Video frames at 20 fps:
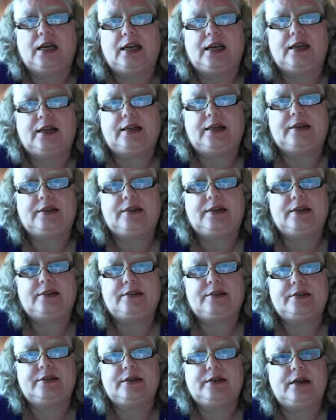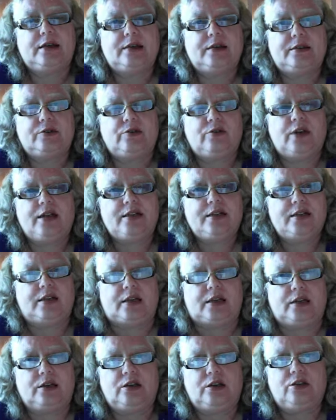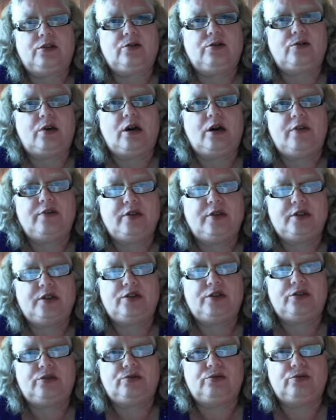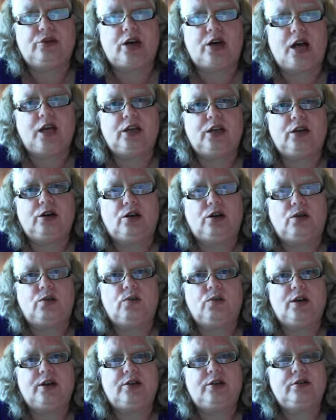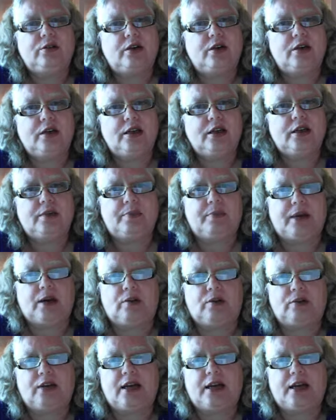Uh, it's it's crazy. You obviously do not know what you're talking about.